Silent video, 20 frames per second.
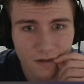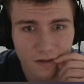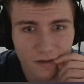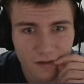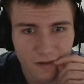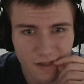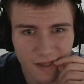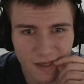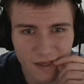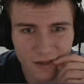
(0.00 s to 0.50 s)

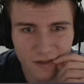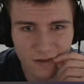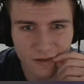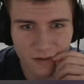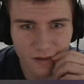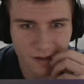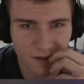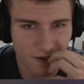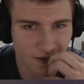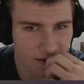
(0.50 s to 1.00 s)
It could.
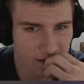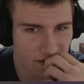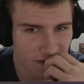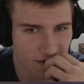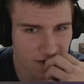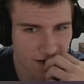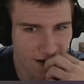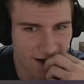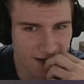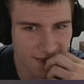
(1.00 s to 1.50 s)

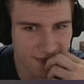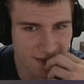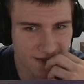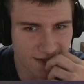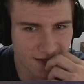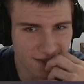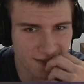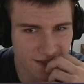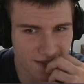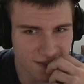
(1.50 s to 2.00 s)
I think
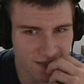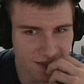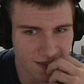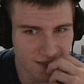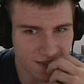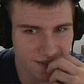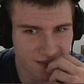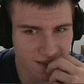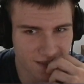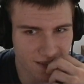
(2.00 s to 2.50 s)
this
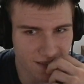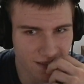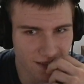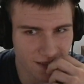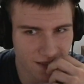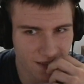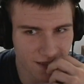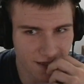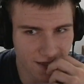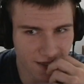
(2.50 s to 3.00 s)
is
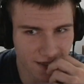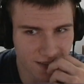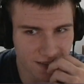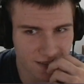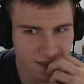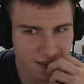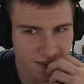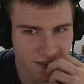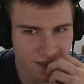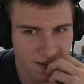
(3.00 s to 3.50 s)
it.
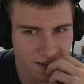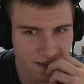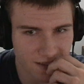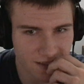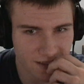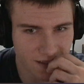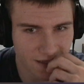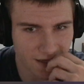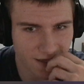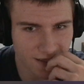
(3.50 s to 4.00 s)

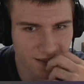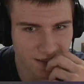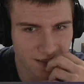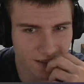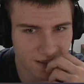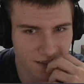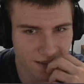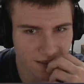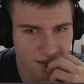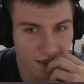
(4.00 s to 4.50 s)
I
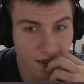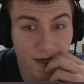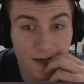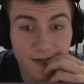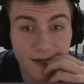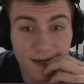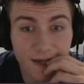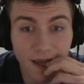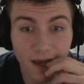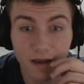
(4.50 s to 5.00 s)
just. Oh
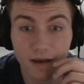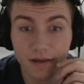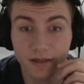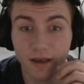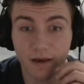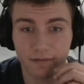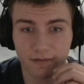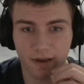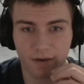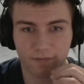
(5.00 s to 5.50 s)
yeah.
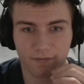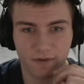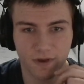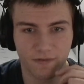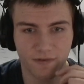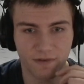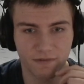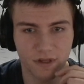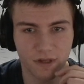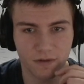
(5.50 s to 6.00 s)

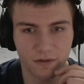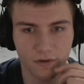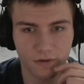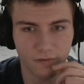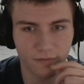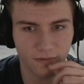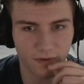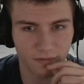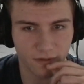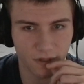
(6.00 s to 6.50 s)
52,
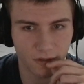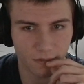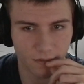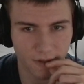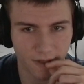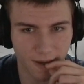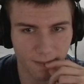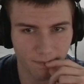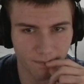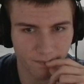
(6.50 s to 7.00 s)
53.
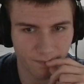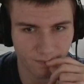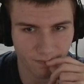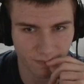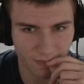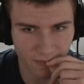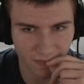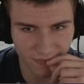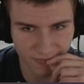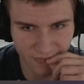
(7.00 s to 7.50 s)
Yep,
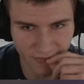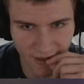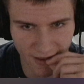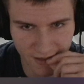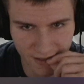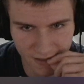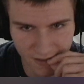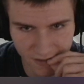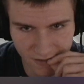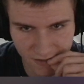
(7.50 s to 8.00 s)
that
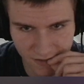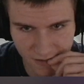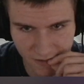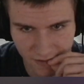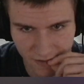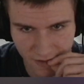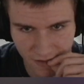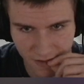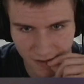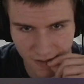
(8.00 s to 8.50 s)
is
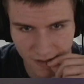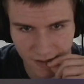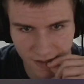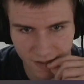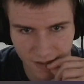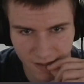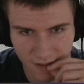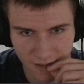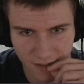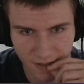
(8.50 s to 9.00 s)

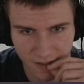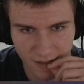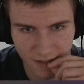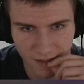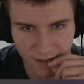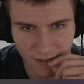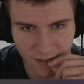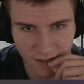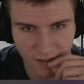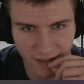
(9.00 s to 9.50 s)

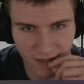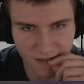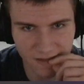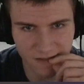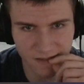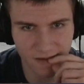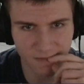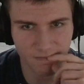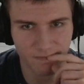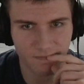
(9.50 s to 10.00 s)
it.
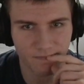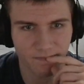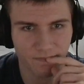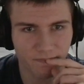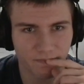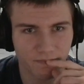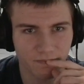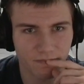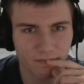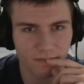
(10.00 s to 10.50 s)

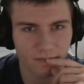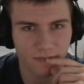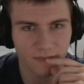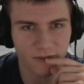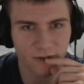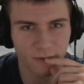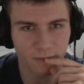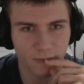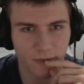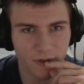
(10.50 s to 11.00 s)
Dope.
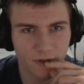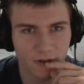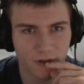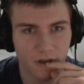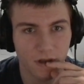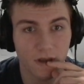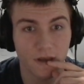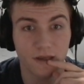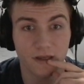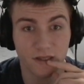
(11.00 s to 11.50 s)

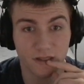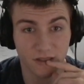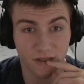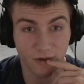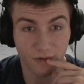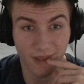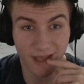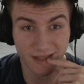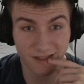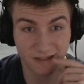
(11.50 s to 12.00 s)
So
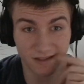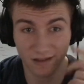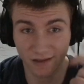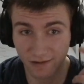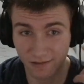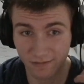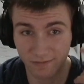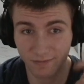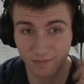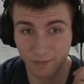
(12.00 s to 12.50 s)
that's the
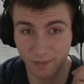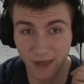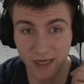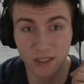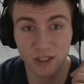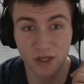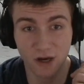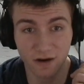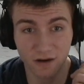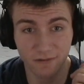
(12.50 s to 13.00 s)
big
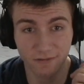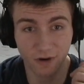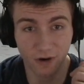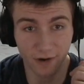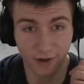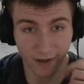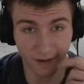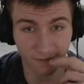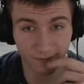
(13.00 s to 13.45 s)
chunk of audio.